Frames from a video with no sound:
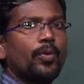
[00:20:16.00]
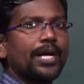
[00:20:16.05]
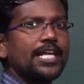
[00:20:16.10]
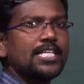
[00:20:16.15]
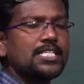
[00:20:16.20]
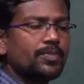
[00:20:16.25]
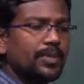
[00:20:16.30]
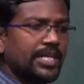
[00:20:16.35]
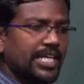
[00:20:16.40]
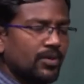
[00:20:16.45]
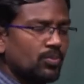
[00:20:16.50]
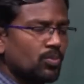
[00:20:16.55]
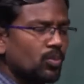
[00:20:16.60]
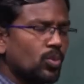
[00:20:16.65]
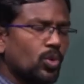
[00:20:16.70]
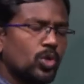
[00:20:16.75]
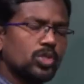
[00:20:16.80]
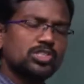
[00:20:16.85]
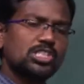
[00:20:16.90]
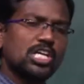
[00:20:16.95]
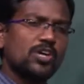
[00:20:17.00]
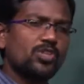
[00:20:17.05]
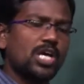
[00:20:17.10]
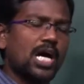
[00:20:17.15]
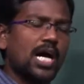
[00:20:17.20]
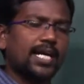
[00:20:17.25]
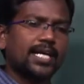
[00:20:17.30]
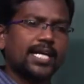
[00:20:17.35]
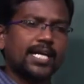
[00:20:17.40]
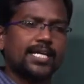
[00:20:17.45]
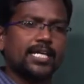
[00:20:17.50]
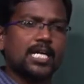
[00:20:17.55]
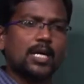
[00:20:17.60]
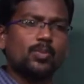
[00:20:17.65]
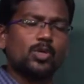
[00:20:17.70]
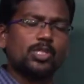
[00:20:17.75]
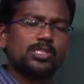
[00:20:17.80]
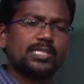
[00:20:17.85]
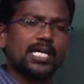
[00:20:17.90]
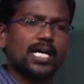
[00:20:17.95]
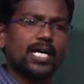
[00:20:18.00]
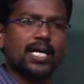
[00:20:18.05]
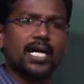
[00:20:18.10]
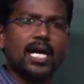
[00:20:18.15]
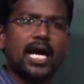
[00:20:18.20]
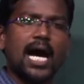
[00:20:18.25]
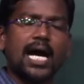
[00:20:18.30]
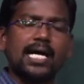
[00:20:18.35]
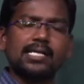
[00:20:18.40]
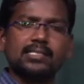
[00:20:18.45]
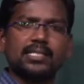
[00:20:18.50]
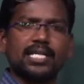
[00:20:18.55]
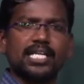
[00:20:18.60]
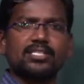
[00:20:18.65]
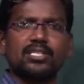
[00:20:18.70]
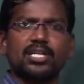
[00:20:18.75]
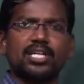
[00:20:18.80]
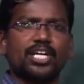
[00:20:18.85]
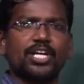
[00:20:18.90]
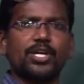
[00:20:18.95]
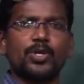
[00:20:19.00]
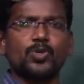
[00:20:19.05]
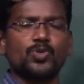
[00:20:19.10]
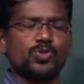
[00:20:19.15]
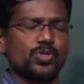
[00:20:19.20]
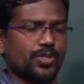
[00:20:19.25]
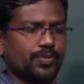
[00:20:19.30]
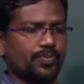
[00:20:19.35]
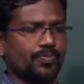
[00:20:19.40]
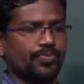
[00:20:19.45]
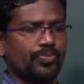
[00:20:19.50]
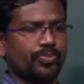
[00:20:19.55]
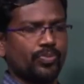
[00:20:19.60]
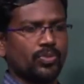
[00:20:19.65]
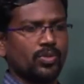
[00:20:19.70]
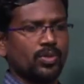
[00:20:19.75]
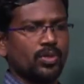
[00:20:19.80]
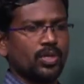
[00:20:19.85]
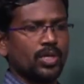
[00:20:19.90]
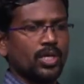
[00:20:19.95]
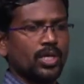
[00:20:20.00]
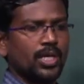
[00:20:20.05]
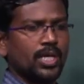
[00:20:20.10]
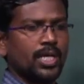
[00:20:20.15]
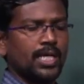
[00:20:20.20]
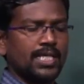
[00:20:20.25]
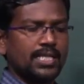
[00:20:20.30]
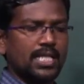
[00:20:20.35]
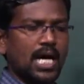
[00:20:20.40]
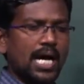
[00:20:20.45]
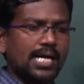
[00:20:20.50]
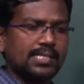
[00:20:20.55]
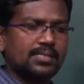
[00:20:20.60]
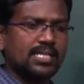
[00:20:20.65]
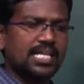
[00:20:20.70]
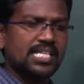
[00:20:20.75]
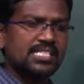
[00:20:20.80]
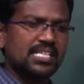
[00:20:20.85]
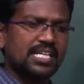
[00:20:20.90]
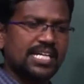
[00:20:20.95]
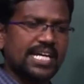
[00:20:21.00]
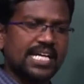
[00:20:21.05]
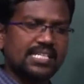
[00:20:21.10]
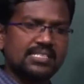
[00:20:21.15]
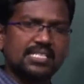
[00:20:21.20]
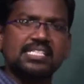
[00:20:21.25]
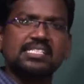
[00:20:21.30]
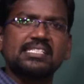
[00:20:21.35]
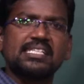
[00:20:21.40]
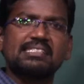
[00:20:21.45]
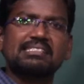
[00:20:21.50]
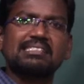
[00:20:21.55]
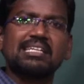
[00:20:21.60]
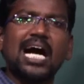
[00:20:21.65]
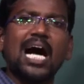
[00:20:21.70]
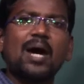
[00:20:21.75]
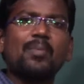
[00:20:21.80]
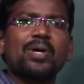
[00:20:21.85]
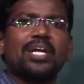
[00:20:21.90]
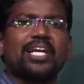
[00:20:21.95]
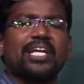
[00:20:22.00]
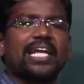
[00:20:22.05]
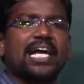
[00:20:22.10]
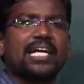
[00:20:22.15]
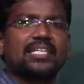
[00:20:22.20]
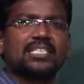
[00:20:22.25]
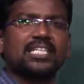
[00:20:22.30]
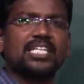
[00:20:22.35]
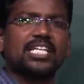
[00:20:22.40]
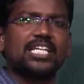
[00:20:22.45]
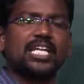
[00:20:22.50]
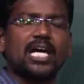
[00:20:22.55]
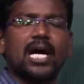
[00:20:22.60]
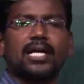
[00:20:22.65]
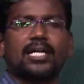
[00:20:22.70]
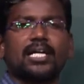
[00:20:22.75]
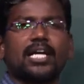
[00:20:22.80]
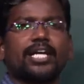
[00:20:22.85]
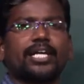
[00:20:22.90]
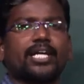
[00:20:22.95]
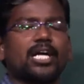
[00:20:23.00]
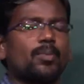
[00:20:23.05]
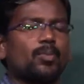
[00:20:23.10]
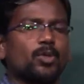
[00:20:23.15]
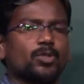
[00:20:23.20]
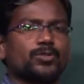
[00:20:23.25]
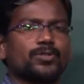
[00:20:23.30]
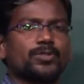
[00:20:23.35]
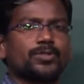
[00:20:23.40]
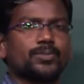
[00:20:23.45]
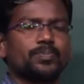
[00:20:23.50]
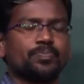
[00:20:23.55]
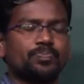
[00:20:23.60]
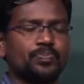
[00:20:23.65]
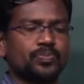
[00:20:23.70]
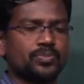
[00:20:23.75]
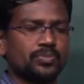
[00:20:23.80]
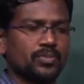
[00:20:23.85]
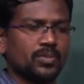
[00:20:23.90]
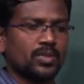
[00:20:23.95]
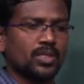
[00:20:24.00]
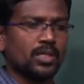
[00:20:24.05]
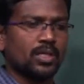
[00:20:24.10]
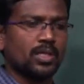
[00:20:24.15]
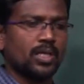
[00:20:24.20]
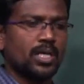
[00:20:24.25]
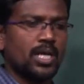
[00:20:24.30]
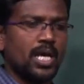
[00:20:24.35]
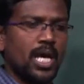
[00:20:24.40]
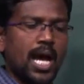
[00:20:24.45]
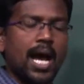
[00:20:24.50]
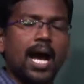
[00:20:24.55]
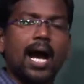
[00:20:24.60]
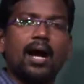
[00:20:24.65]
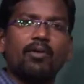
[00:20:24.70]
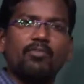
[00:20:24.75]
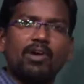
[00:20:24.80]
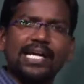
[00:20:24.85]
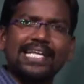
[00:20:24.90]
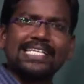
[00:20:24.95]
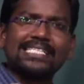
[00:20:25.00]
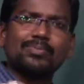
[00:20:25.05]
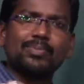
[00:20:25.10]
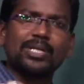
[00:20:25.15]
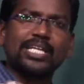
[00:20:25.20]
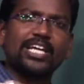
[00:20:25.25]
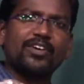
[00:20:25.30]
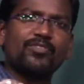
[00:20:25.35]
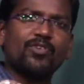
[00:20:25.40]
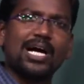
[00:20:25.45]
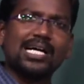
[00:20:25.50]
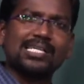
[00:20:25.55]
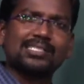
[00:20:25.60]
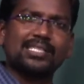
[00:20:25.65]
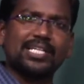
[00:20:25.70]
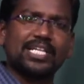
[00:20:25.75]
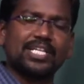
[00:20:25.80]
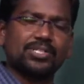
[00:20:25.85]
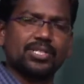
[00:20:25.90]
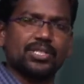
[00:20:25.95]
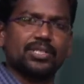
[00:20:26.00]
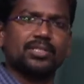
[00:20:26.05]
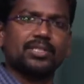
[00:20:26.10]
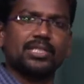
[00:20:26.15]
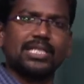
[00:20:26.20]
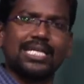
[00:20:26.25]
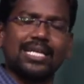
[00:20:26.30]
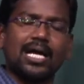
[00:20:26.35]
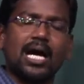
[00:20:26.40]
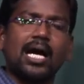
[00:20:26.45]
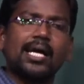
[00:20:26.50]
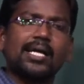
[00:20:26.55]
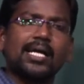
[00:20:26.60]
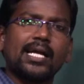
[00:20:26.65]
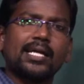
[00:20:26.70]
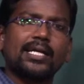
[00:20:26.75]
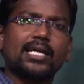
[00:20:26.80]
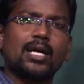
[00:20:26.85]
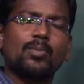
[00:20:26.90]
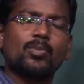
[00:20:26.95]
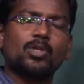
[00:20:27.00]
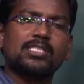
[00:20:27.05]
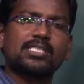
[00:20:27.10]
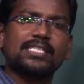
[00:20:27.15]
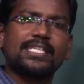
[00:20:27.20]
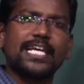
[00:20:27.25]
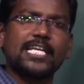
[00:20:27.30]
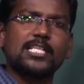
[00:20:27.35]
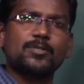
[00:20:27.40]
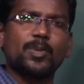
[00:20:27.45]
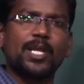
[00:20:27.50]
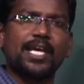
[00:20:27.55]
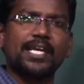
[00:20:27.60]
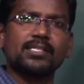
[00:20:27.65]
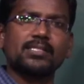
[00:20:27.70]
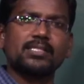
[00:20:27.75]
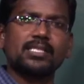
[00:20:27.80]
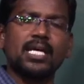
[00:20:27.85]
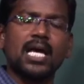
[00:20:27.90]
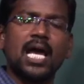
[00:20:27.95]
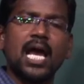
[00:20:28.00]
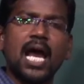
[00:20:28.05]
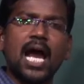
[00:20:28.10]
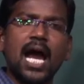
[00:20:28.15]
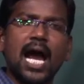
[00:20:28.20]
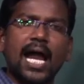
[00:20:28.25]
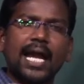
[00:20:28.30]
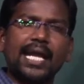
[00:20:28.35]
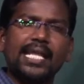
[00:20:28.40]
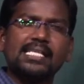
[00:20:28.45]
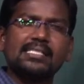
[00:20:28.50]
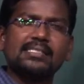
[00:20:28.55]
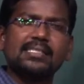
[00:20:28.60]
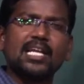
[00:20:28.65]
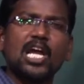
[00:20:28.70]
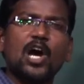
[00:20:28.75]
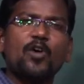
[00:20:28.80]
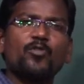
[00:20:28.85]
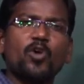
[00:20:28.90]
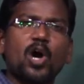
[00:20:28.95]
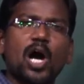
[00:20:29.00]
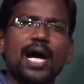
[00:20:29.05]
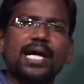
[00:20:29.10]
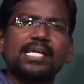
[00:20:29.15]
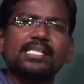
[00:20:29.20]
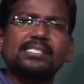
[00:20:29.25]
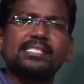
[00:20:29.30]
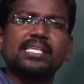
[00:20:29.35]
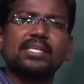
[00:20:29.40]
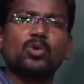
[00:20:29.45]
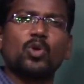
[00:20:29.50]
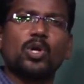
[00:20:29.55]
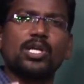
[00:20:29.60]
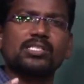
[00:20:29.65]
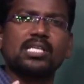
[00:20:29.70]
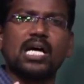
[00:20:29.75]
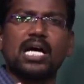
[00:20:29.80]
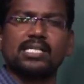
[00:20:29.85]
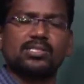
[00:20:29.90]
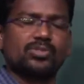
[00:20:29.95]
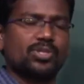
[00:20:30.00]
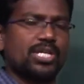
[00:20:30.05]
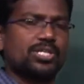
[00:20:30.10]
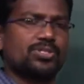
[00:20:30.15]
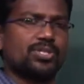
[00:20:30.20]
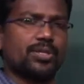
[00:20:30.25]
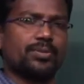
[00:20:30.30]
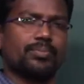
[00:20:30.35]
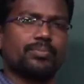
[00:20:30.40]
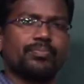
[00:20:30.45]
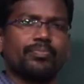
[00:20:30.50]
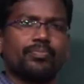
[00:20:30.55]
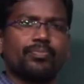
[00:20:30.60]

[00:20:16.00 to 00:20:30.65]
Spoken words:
What is meaning of most of the organic compounds are oxidized and reduced. The oxidation reduction is a common reaction in organic compounds. What is meaning of oxidation? In organic compounds it takes place addition of oxygen known as oxidation.